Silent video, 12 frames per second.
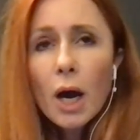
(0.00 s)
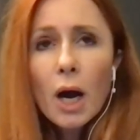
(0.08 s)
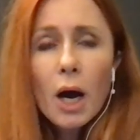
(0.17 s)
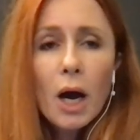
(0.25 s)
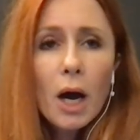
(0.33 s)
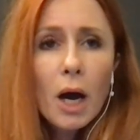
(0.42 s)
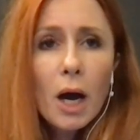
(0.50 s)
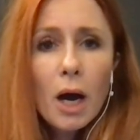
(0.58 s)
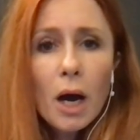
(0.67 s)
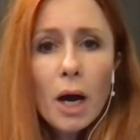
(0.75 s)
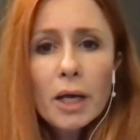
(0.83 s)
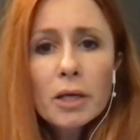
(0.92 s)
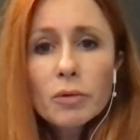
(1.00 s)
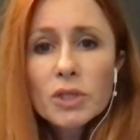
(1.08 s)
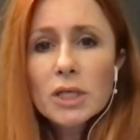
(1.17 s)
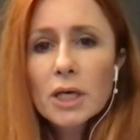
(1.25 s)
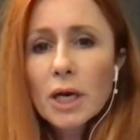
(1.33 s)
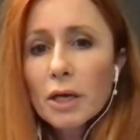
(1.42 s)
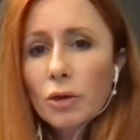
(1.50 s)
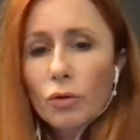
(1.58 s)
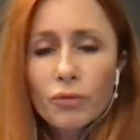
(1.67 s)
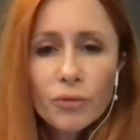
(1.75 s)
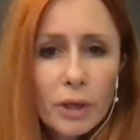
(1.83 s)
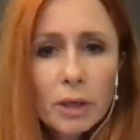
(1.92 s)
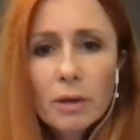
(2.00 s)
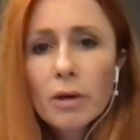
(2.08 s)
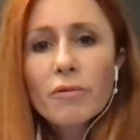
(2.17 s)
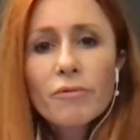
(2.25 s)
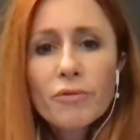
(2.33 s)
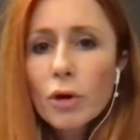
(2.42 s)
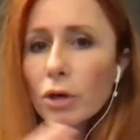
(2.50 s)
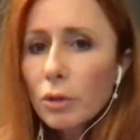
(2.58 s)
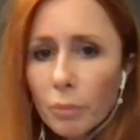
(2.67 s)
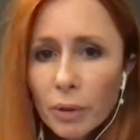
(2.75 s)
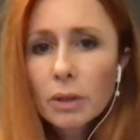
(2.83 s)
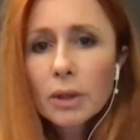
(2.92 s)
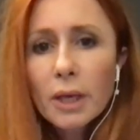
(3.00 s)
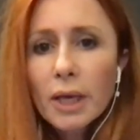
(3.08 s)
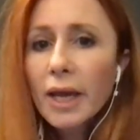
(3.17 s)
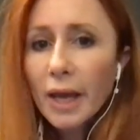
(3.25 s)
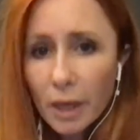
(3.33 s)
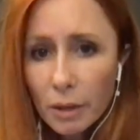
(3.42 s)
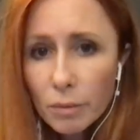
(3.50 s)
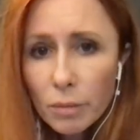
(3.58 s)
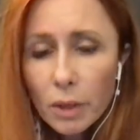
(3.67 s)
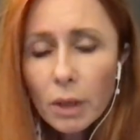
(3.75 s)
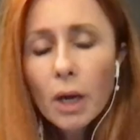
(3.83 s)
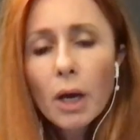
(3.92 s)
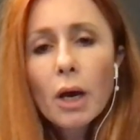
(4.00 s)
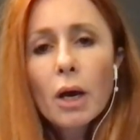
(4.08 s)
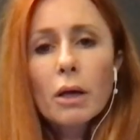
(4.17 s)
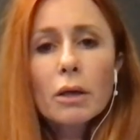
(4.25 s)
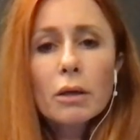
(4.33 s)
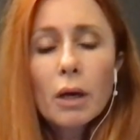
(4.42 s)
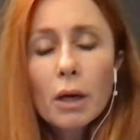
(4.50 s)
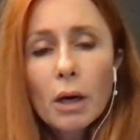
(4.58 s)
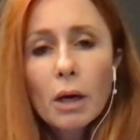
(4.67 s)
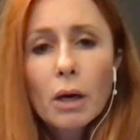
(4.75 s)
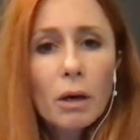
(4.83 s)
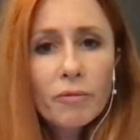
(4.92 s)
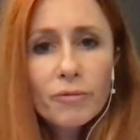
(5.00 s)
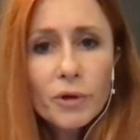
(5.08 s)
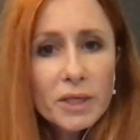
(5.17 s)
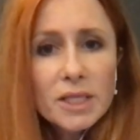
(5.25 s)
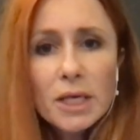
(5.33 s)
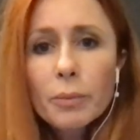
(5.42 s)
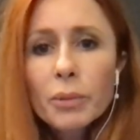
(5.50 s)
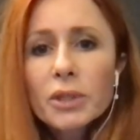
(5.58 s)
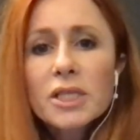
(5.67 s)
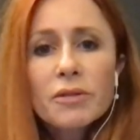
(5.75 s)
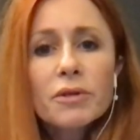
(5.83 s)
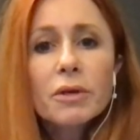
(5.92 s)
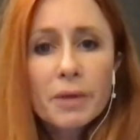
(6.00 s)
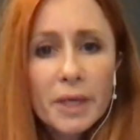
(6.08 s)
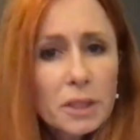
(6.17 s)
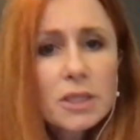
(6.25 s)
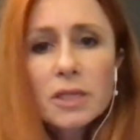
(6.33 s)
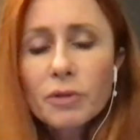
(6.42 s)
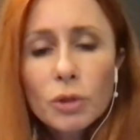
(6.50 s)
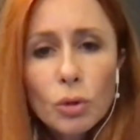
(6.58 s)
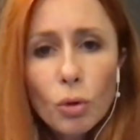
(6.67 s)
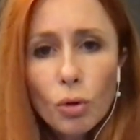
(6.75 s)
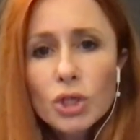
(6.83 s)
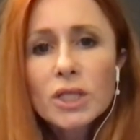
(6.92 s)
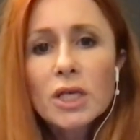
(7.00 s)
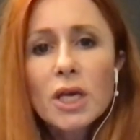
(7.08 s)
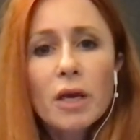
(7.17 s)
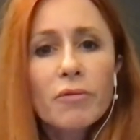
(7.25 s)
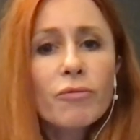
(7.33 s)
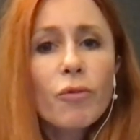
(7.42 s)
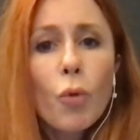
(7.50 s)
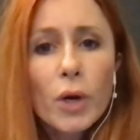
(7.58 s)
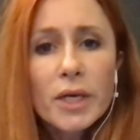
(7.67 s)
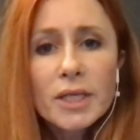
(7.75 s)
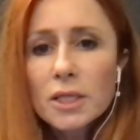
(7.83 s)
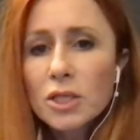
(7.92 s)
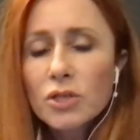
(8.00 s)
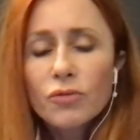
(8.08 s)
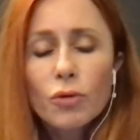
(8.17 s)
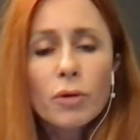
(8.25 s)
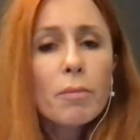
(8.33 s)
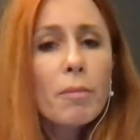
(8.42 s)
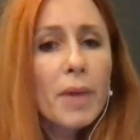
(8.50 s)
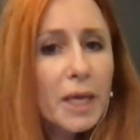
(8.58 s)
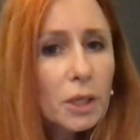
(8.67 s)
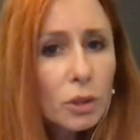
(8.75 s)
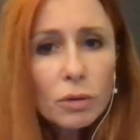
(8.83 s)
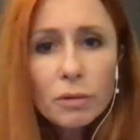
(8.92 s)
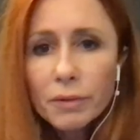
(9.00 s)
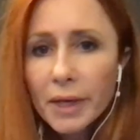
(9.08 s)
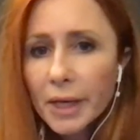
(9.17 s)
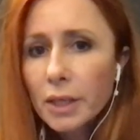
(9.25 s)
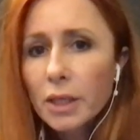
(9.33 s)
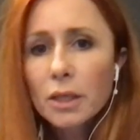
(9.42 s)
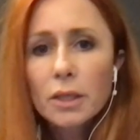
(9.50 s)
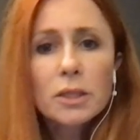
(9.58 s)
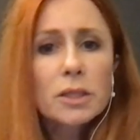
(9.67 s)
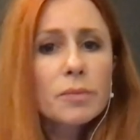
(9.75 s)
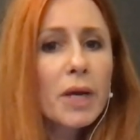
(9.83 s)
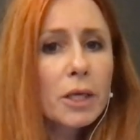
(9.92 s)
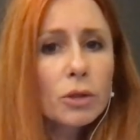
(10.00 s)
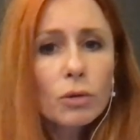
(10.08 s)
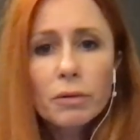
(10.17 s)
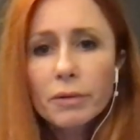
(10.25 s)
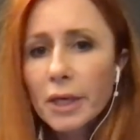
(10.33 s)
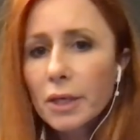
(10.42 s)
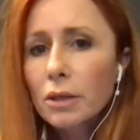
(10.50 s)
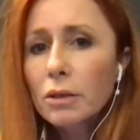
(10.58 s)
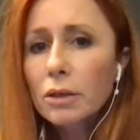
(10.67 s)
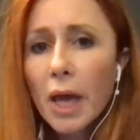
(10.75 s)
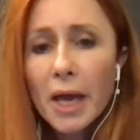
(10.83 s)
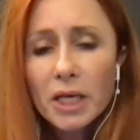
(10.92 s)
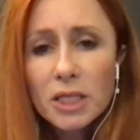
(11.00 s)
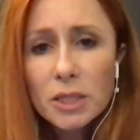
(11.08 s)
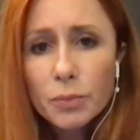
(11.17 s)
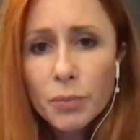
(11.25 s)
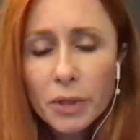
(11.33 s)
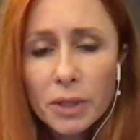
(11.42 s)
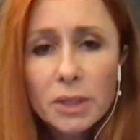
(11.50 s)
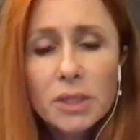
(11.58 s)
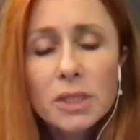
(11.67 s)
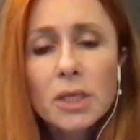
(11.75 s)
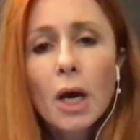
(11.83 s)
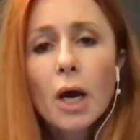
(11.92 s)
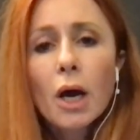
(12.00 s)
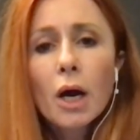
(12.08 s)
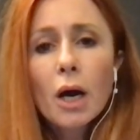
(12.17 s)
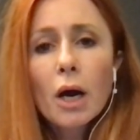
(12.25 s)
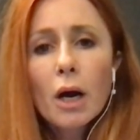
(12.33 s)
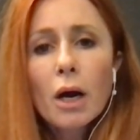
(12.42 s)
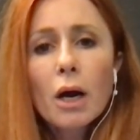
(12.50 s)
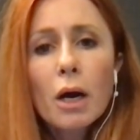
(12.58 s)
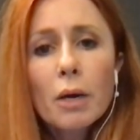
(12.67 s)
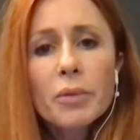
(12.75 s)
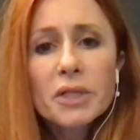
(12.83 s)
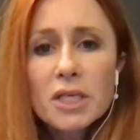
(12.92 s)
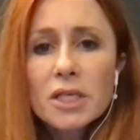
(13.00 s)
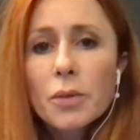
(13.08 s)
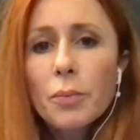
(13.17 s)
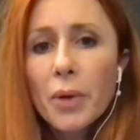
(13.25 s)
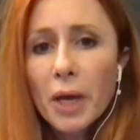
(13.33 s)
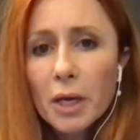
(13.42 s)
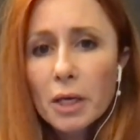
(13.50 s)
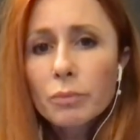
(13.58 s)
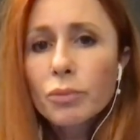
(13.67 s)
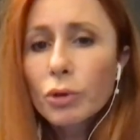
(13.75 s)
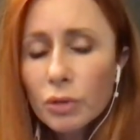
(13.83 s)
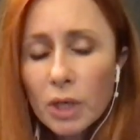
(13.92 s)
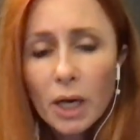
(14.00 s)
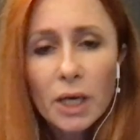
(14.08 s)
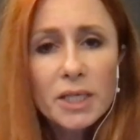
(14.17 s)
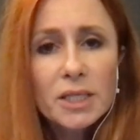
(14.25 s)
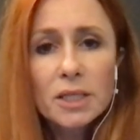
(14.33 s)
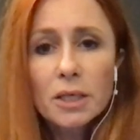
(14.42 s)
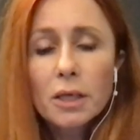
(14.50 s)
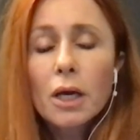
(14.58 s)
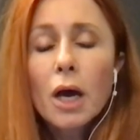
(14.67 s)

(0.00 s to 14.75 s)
It was a kind of verbal game. For example, TV Rain, TV Dozhd gave voices for many Ukrainians, many Ukrainian experts participated broadcasting.